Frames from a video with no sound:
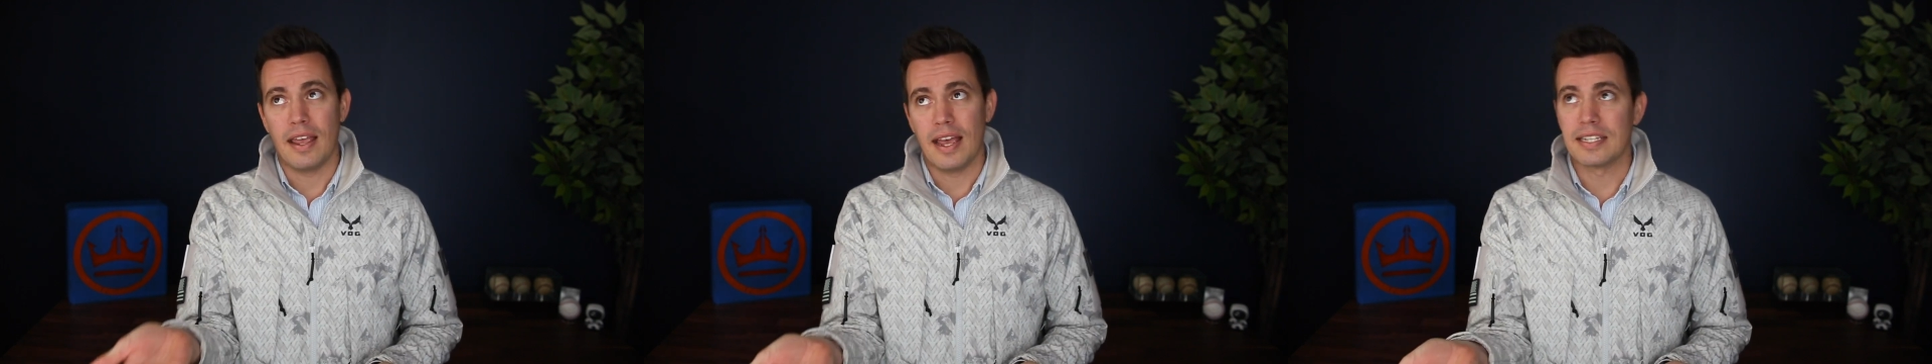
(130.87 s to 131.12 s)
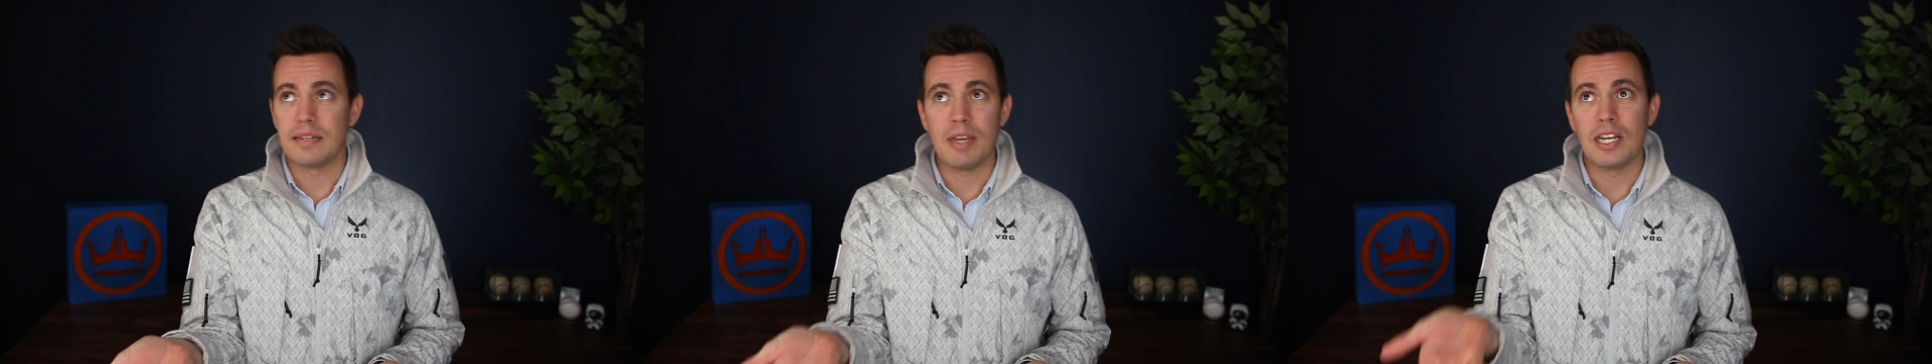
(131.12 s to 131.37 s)

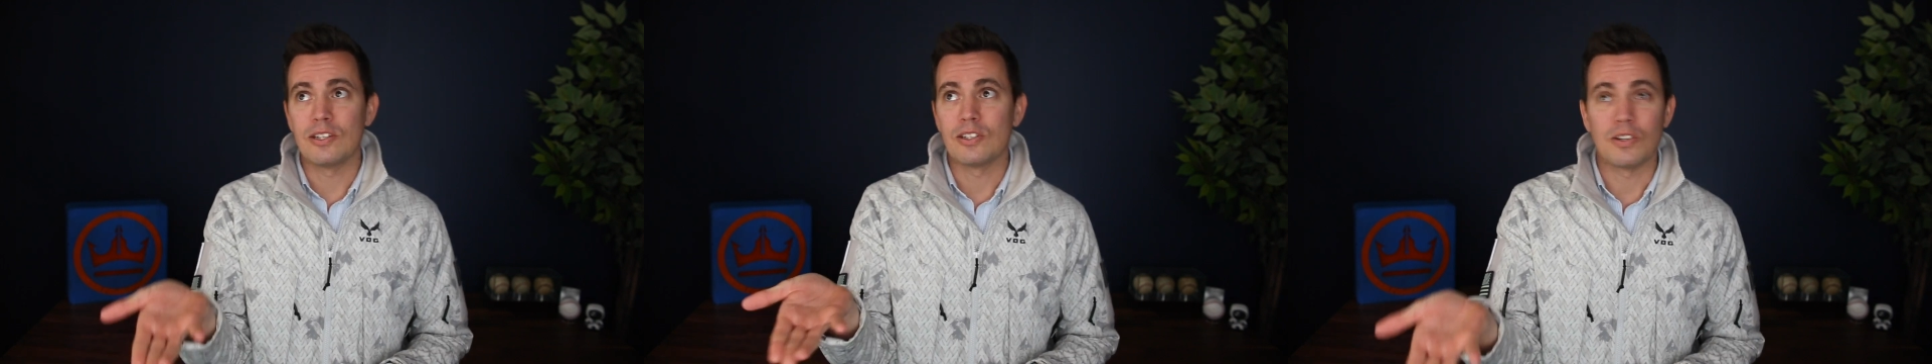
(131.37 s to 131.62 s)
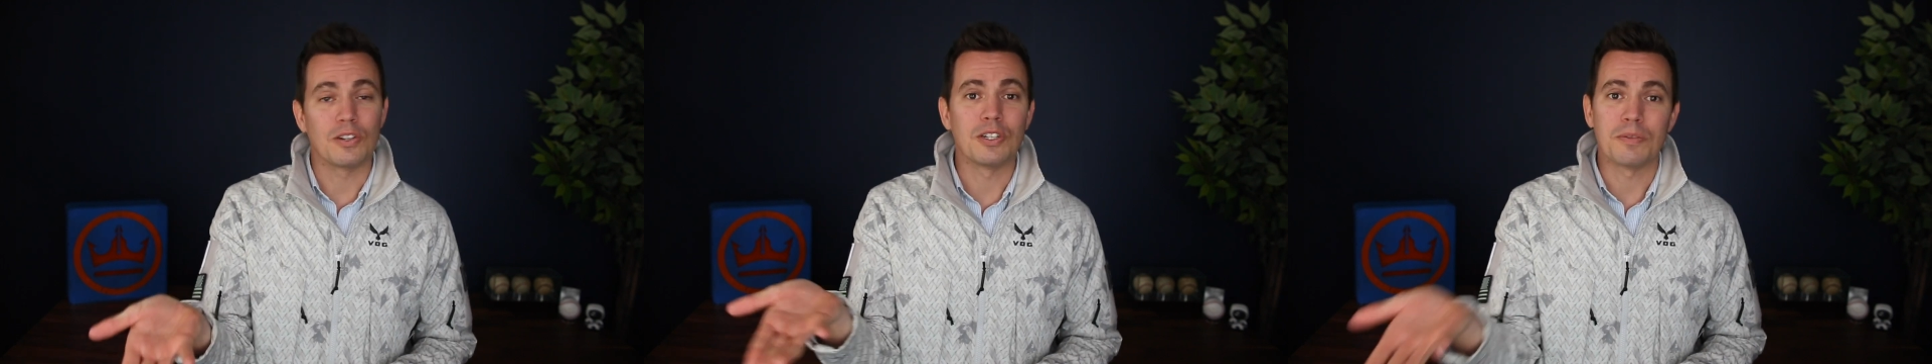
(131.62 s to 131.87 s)
estimated
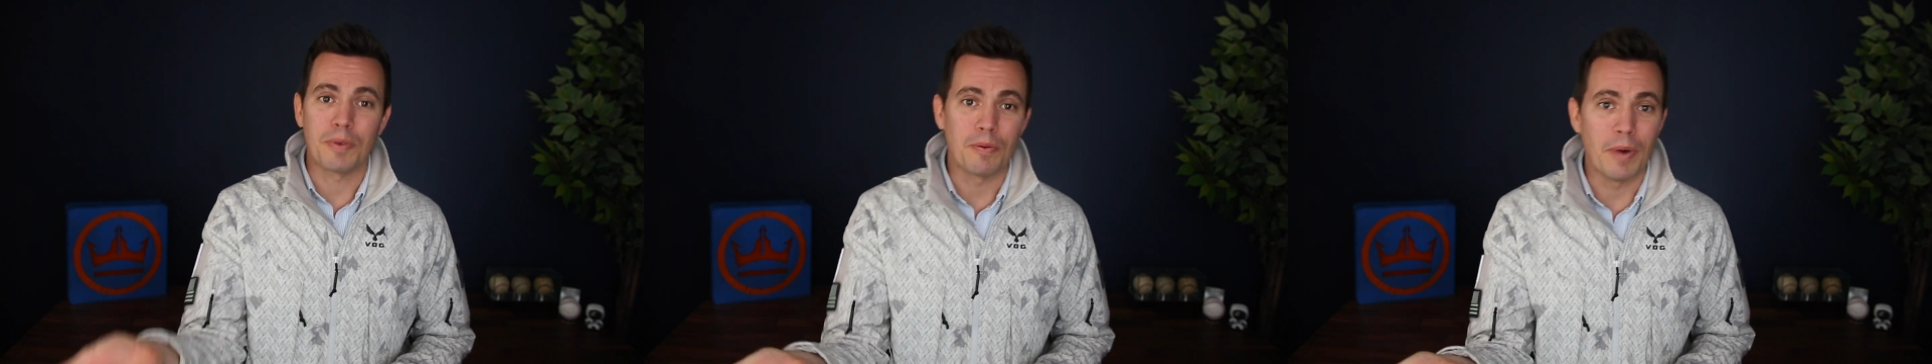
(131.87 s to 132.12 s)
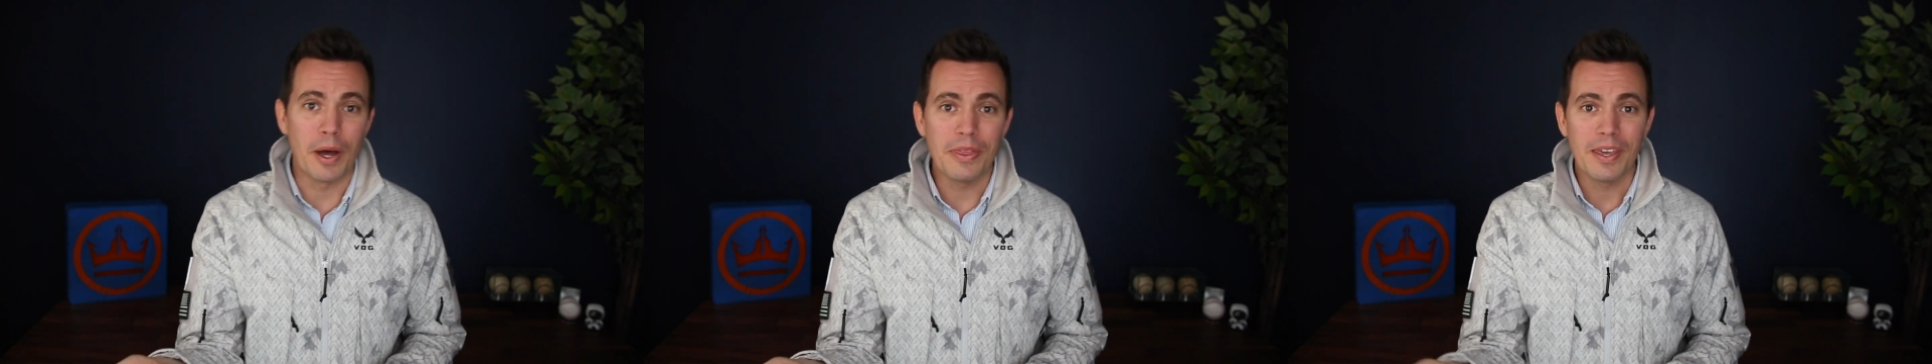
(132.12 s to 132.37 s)
searches per
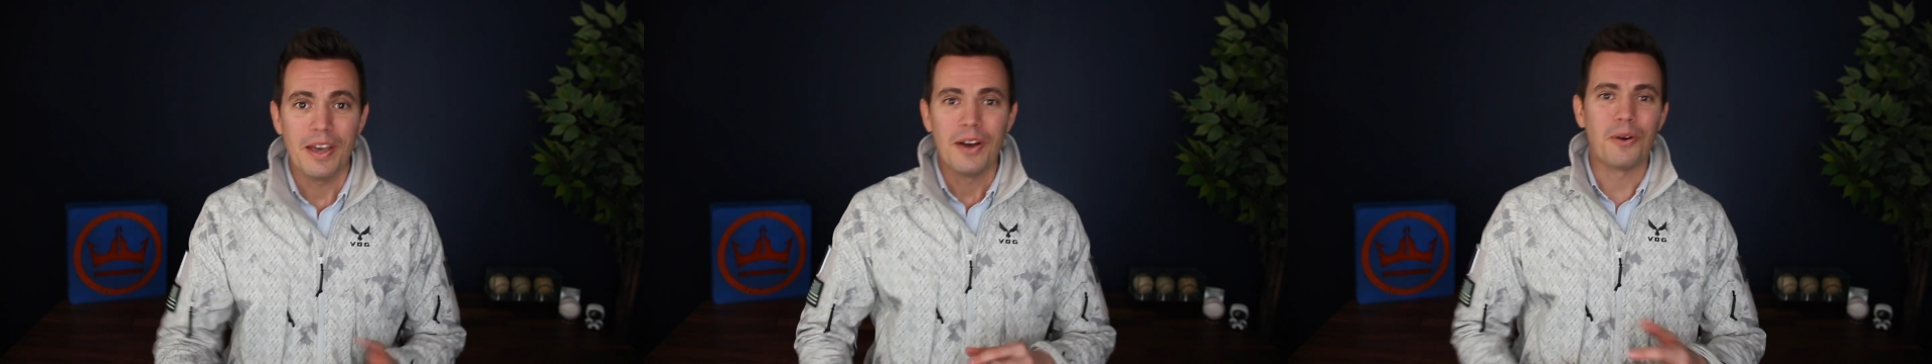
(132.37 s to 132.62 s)
month?